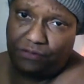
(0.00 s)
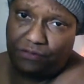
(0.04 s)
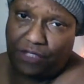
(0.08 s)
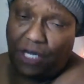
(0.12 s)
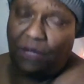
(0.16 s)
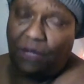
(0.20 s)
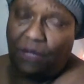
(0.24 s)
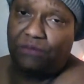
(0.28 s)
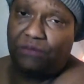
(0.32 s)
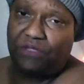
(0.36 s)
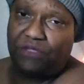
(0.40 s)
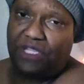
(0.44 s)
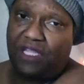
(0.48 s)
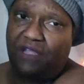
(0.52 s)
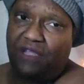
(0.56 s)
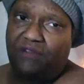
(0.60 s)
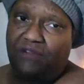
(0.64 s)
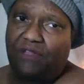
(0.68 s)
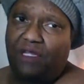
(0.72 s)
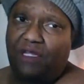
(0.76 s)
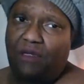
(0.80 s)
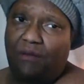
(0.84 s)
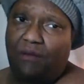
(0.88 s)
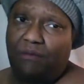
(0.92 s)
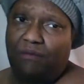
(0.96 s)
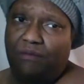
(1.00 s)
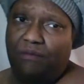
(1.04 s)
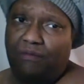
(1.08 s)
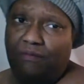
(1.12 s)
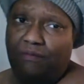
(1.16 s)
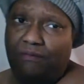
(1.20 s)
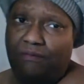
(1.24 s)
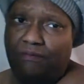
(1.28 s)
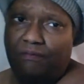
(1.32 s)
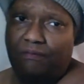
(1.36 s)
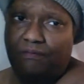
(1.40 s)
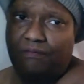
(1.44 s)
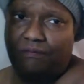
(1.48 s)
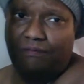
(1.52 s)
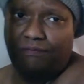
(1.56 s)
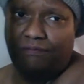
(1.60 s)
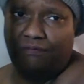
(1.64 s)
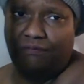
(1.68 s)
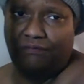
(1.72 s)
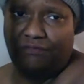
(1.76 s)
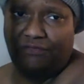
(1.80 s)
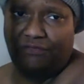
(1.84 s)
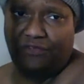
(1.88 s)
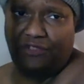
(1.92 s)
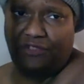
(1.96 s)
don't give them
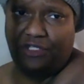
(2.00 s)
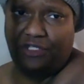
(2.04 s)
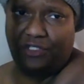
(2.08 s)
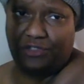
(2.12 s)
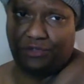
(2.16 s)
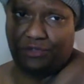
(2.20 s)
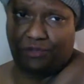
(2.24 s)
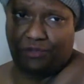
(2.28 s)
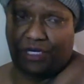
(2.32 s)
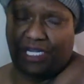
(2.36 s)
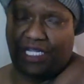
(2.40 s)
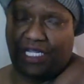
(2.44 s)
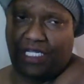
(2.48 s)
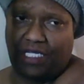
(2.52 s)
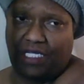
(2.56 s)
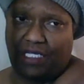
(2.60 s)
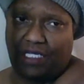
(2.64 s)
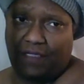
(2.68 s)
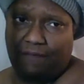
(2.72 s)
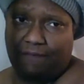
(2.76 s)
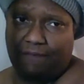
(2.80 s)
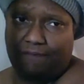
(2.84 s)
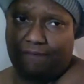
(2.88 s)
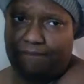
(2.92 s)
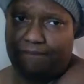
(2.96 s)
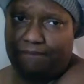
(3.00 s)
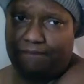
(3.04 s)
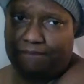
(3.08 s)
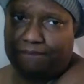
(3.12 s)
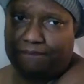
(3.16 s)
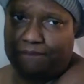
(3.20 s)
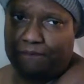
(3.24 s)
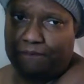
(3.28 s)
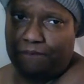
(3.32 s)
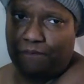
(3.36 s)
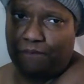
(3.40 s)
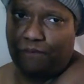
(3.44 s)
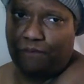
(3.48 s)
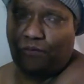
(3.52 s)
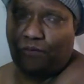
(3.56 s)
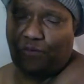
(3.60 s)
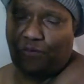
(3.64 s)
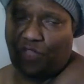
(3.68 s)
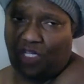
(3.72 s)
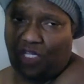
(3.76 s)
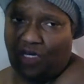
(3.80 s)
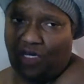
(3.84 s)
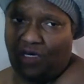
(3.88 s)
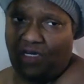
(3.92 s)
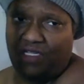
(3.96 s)
the drink
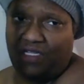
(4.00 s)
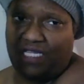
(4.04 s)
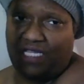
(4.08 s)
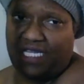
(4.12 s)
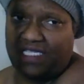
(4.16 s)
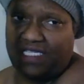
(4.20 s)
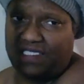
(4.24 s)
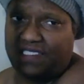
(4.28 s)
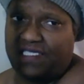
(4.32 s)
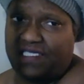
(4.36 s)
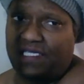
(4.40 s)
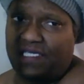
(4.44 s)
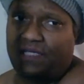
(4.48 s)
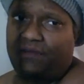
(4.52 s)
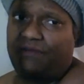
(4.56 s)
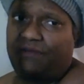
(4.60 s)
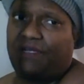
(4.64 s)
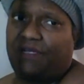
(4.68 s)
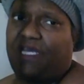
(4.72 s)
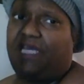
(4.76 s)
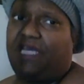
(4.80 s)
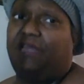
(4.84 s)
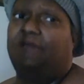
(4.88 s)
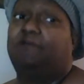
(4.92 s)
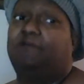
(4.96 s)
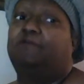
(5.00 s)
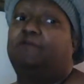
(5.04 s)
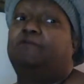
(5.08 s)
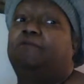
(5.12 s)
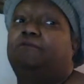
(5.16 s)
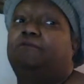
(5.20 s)
or that cigarette?